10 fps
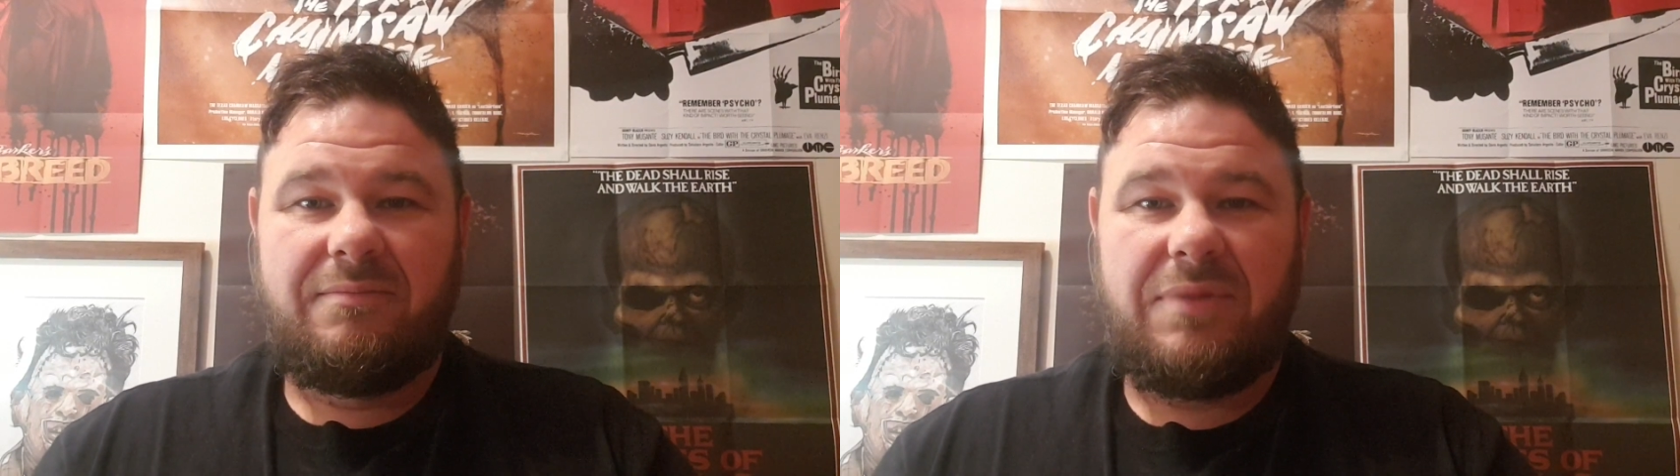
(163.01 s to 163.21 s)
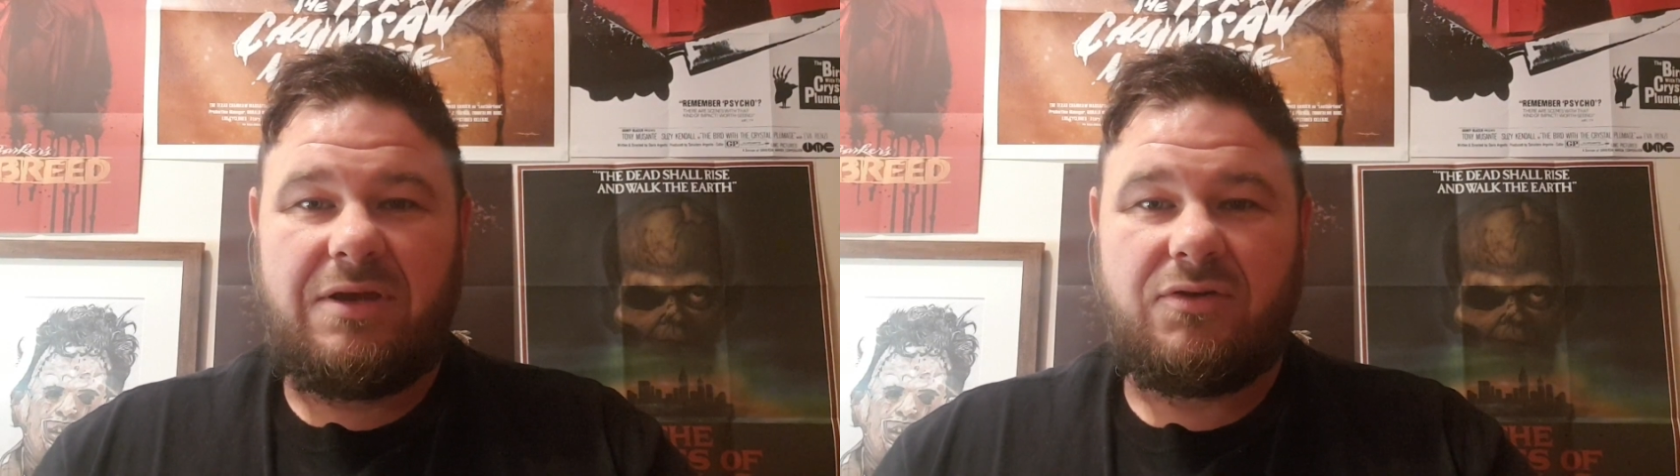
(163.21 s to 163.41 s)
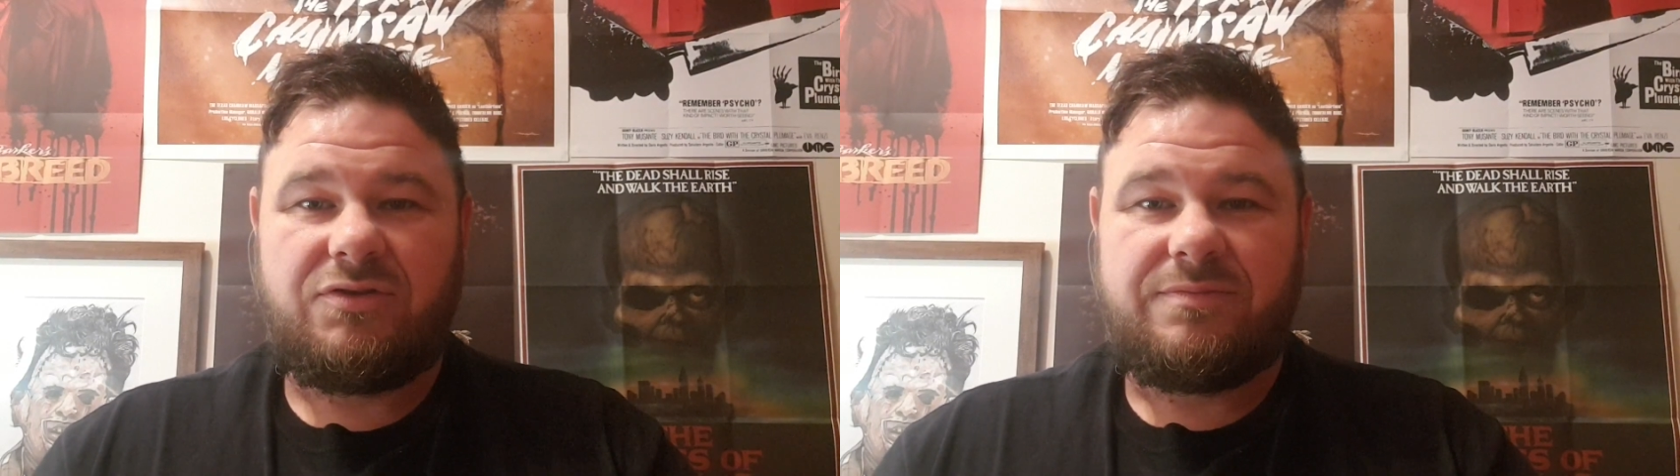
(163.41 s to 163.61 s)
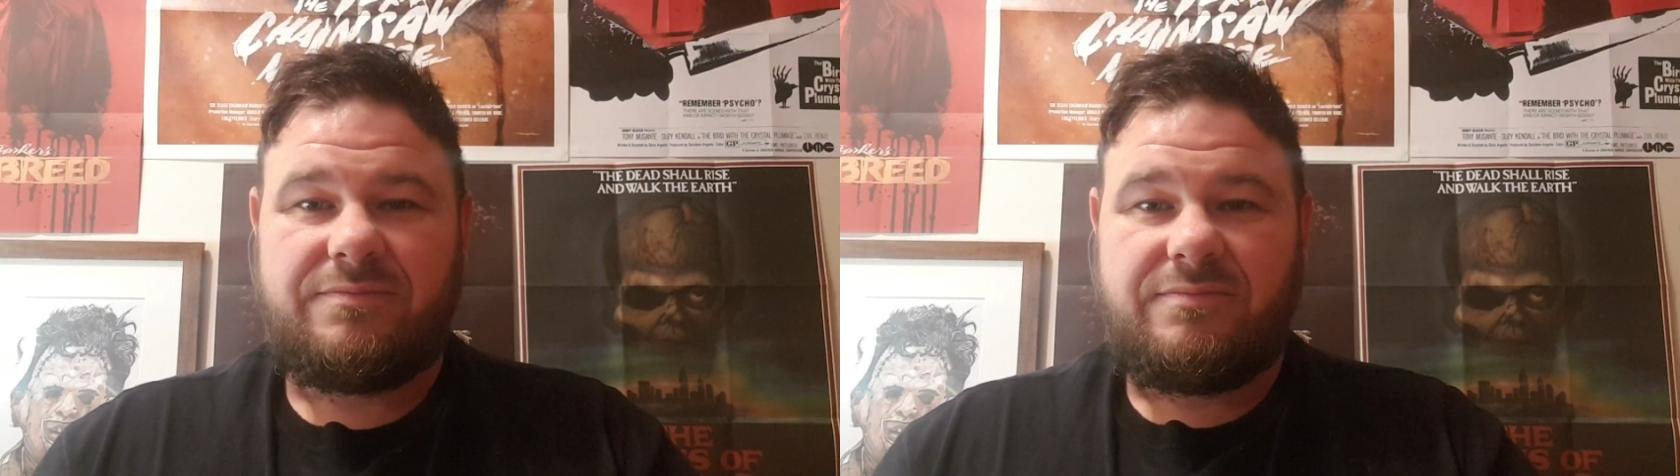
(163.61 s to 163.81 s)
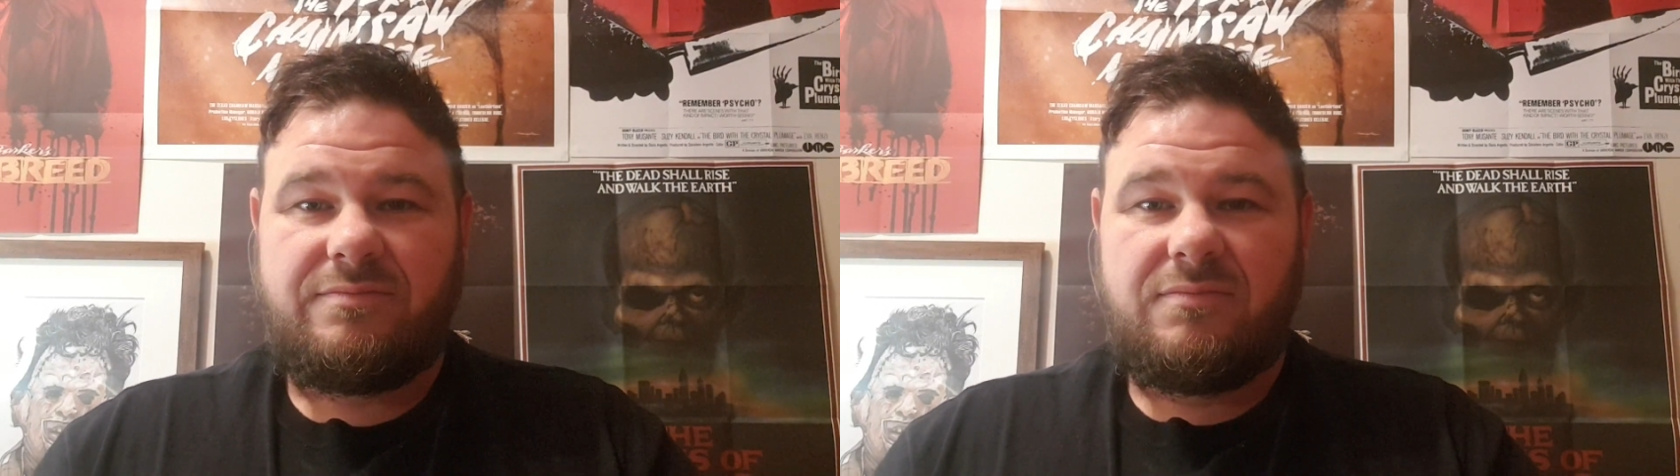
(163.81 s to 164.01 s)
because
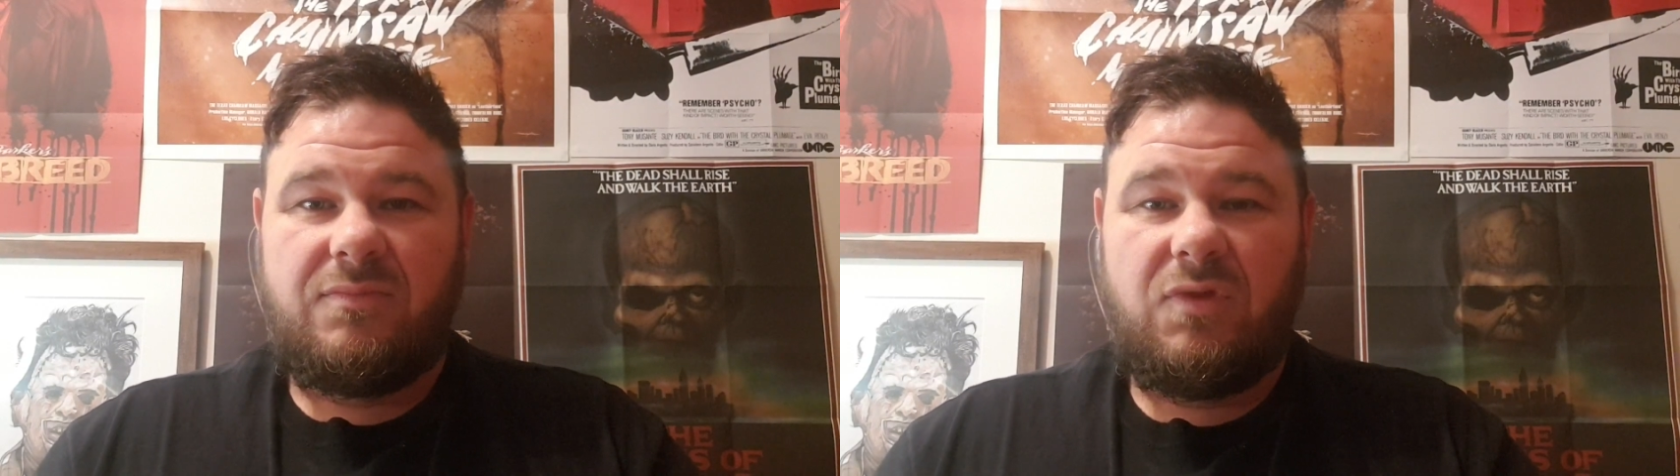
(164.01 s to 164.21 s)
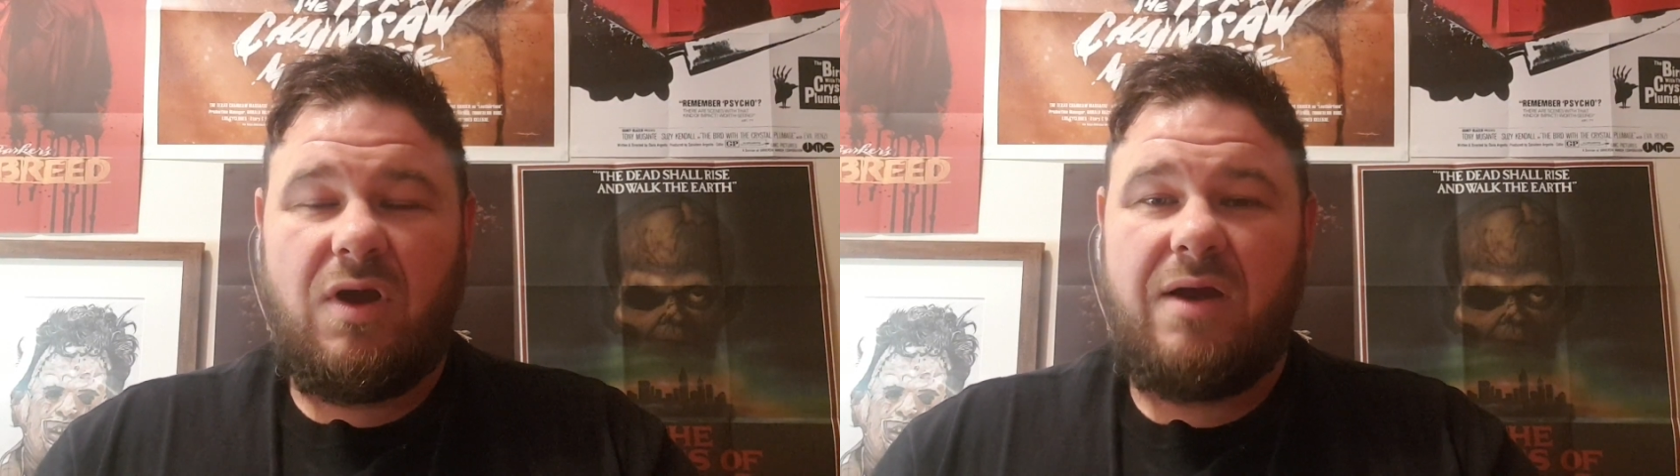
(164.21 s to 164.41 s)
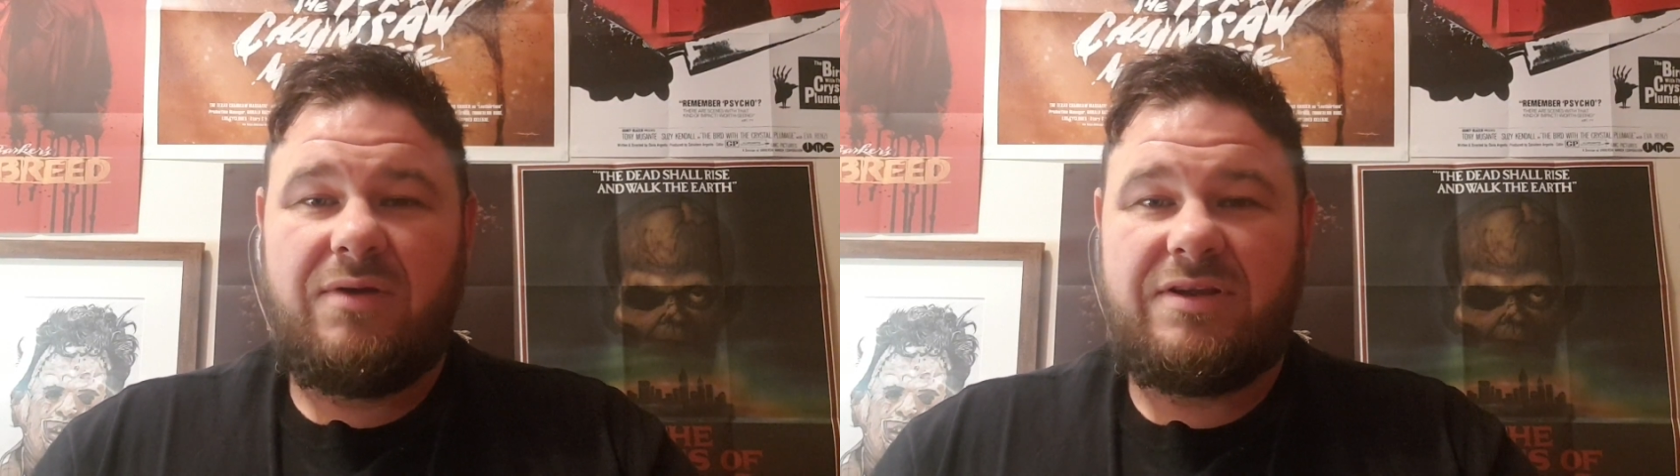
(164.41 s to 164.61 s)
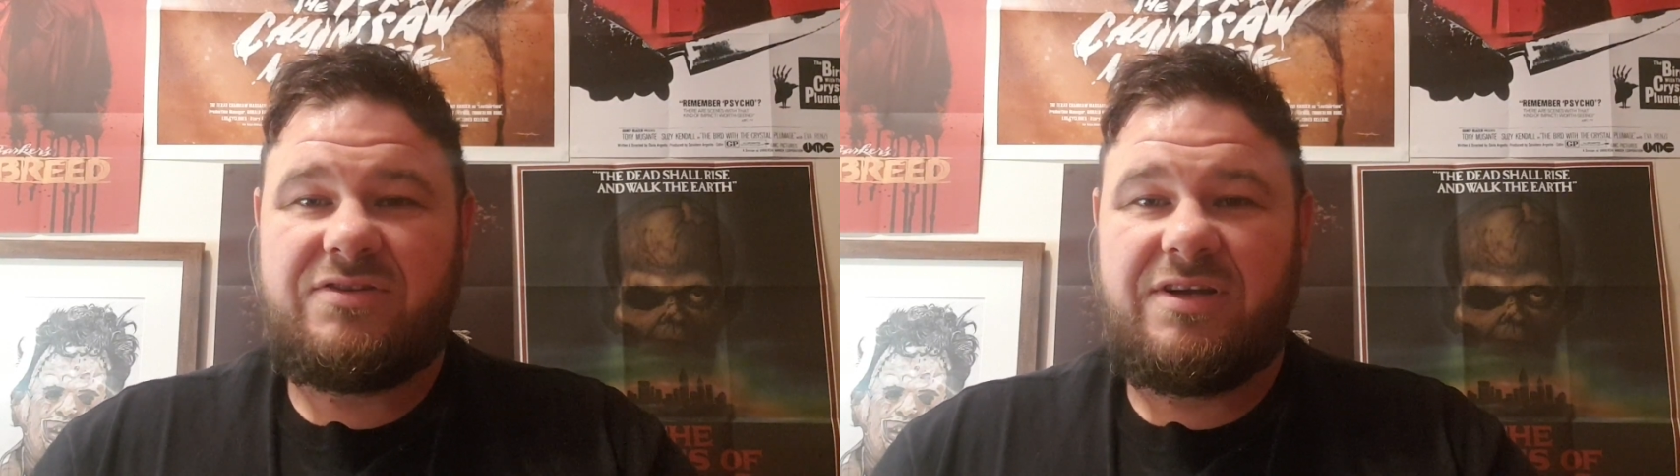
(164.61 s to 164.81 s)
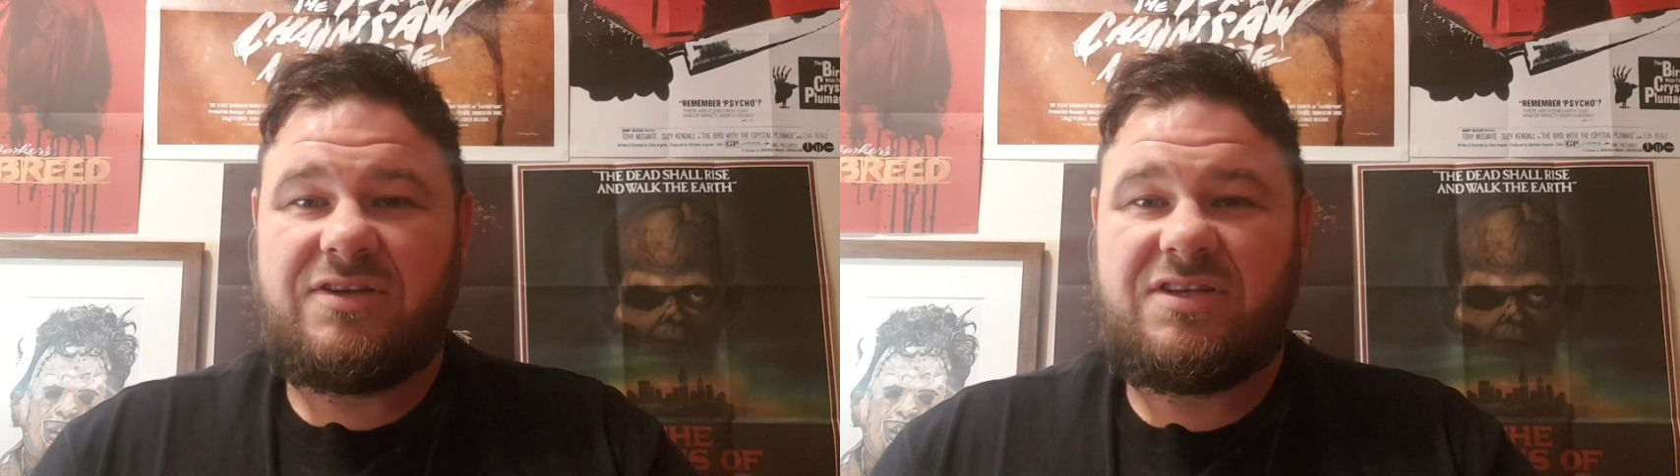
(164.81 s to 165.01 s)
not only
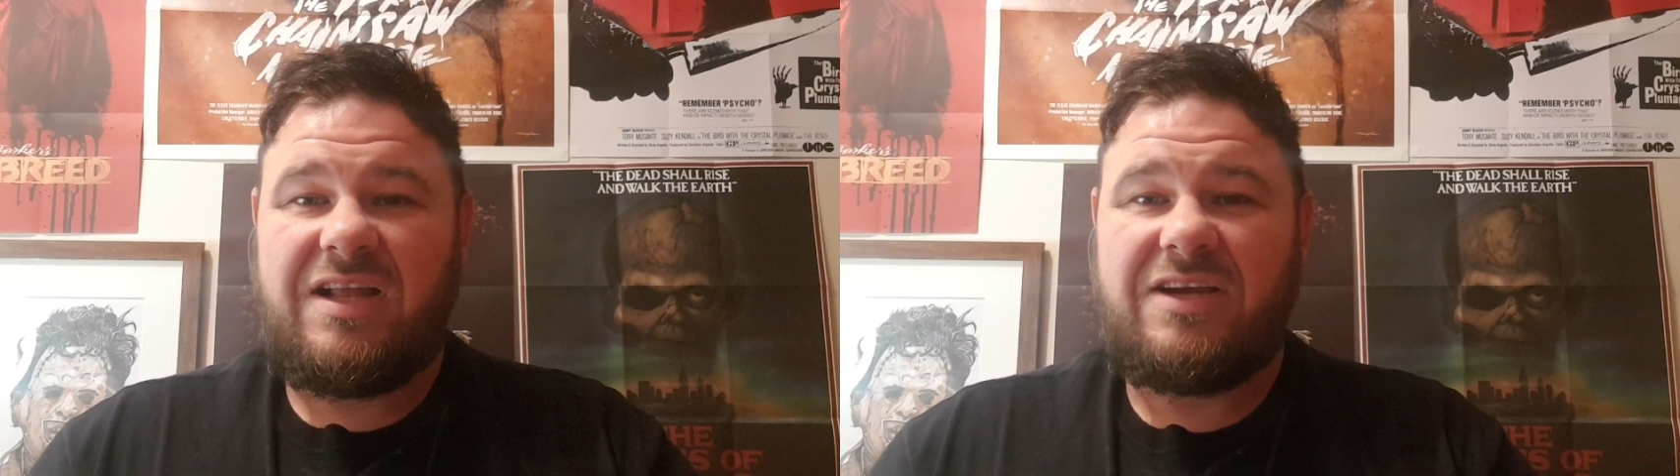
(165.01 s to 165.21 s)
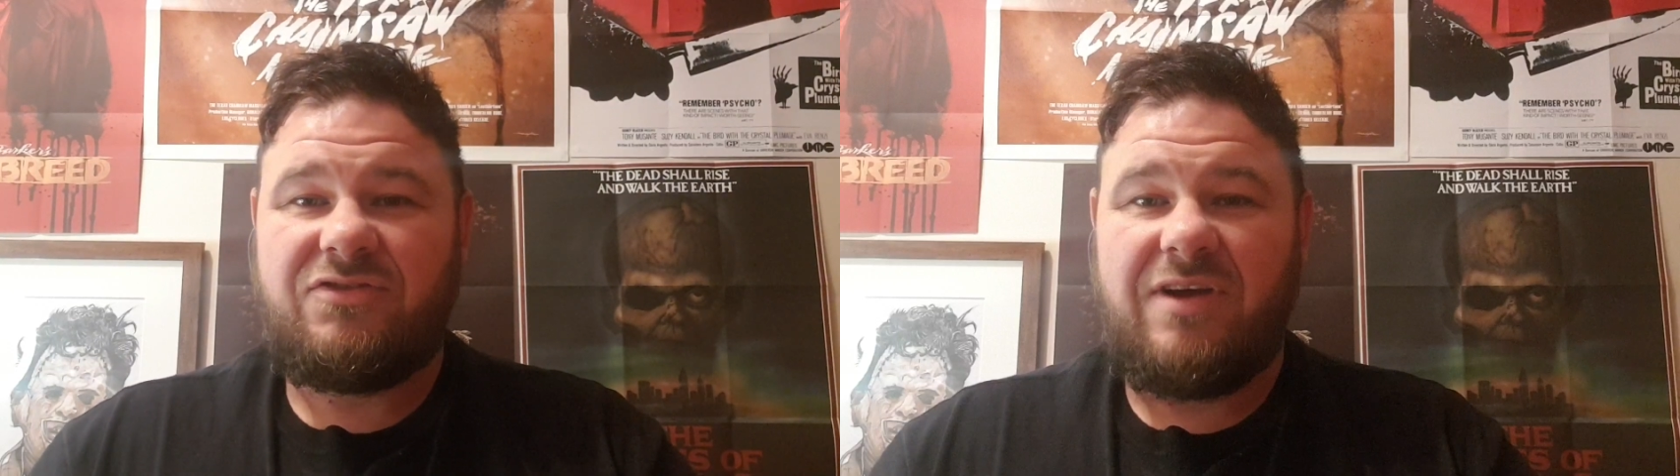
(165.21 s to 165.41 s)
is there a slasher